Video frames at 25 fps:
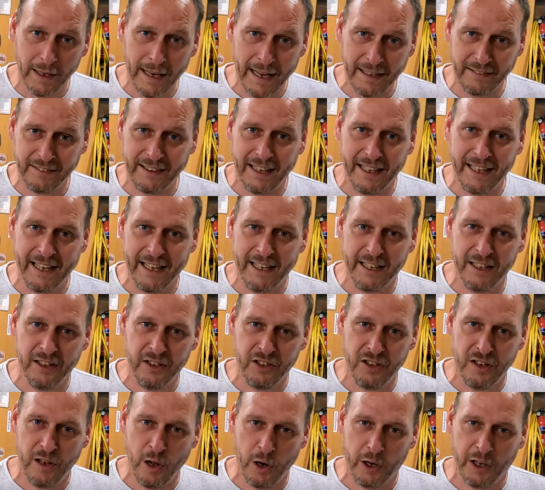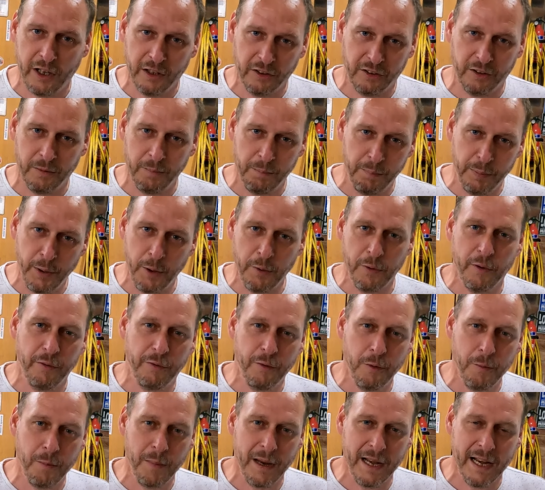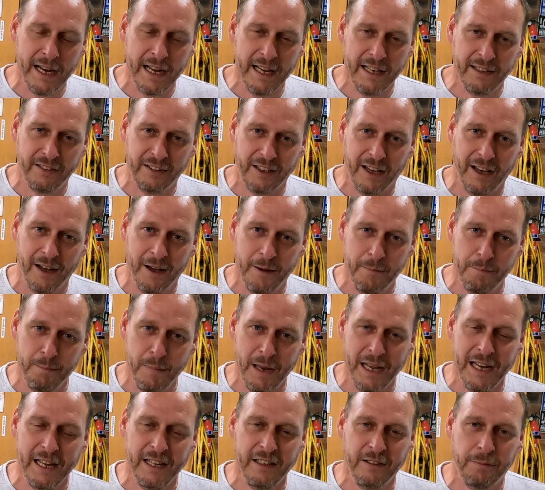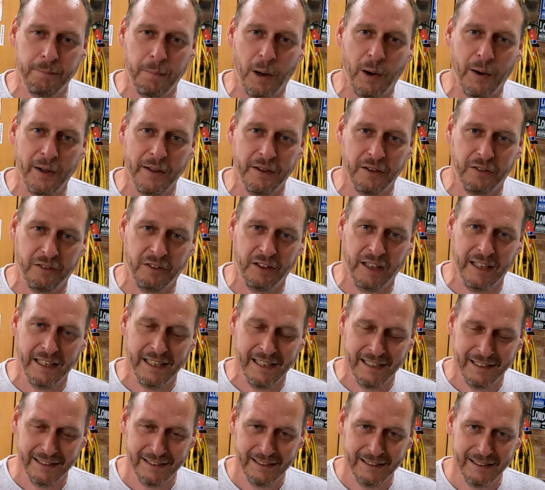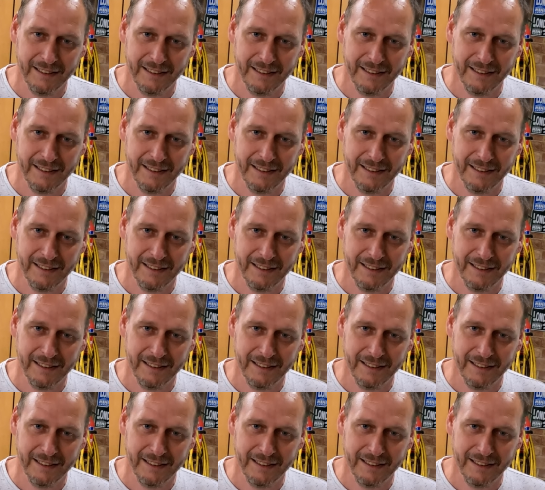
Let's get in and look at some beautiful Minis, Minis by the Sea.